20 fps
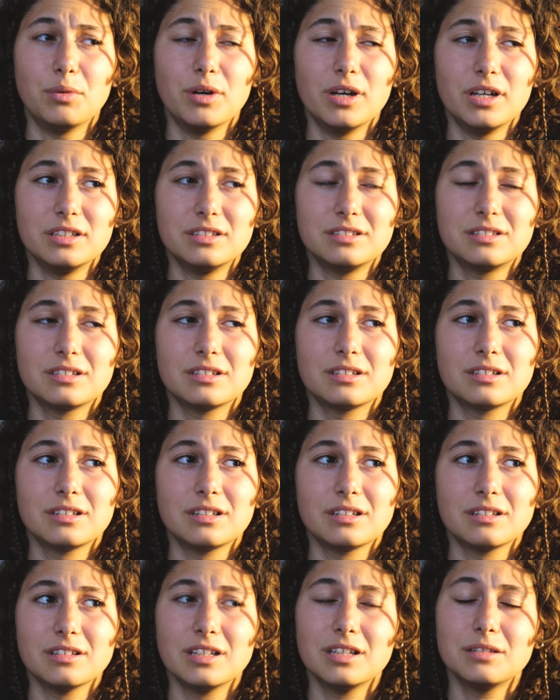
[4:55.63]
But
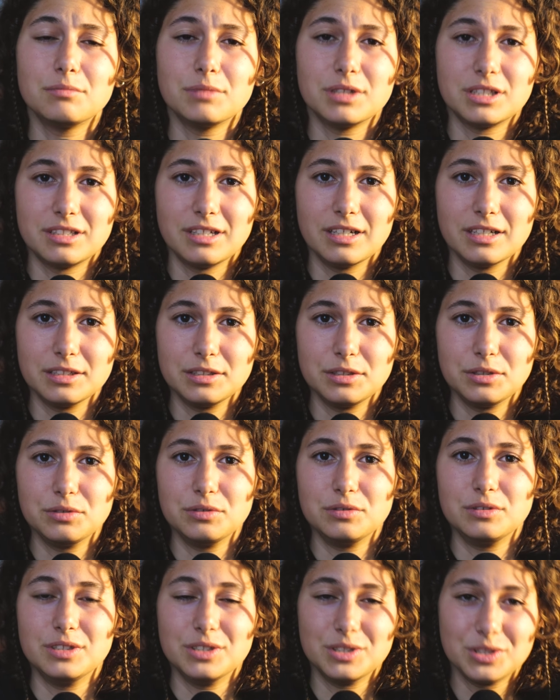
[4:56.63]
let me tell
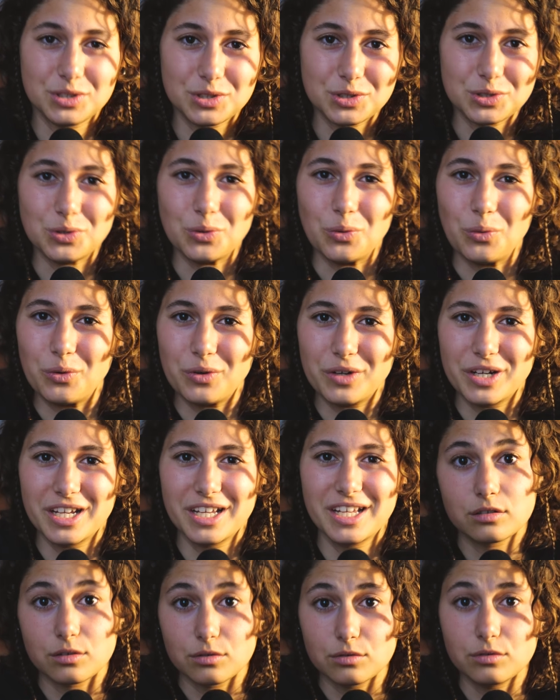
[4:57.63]
you the
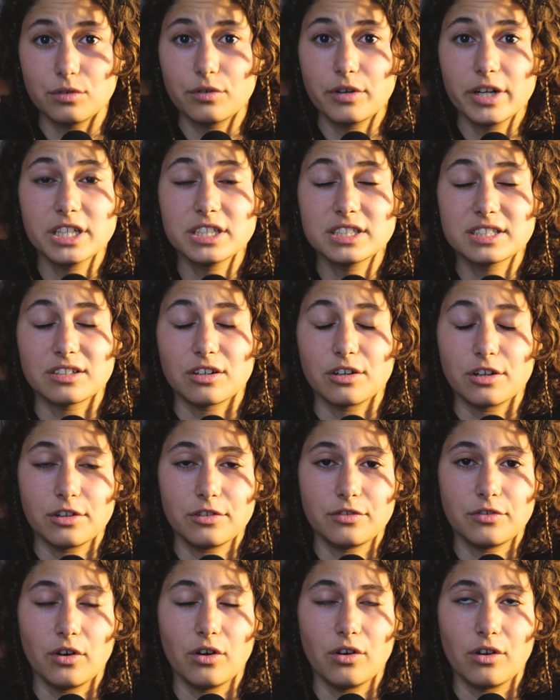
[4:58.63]
story. So the rain started
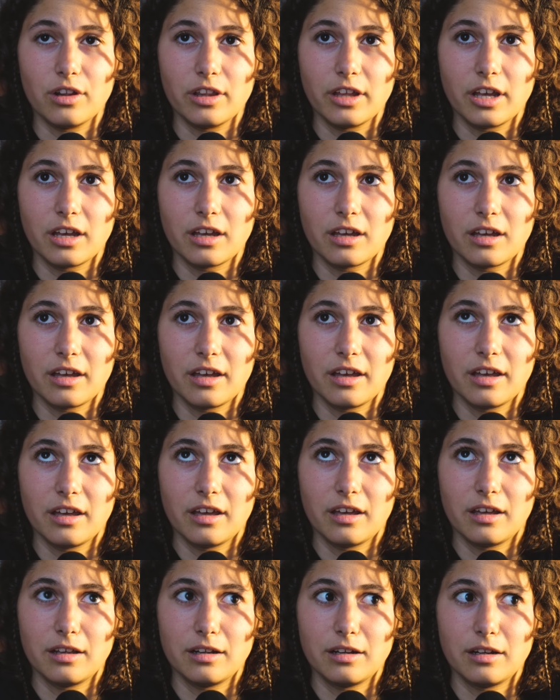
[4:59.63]
falling
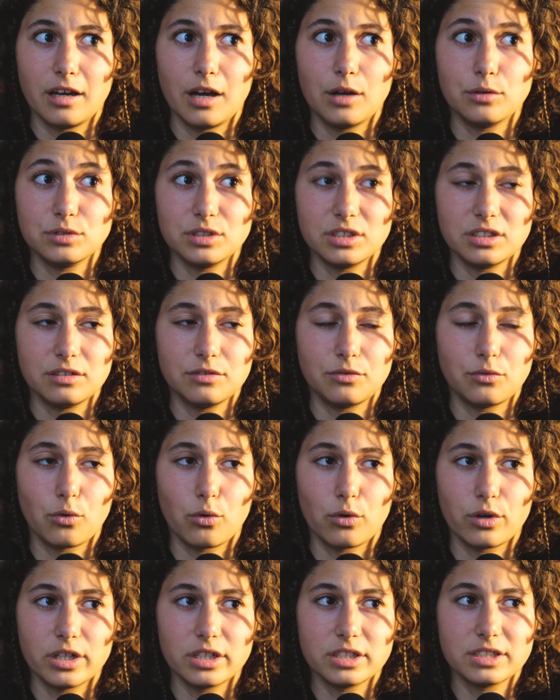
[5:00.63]
and I was in the
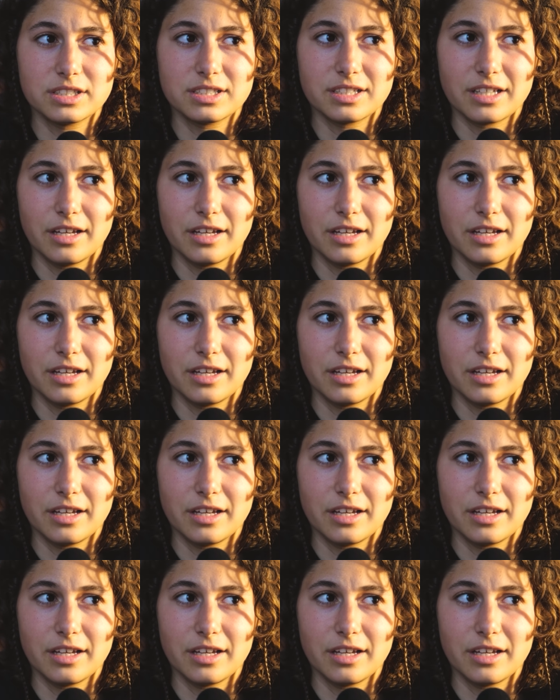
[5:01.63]
forest.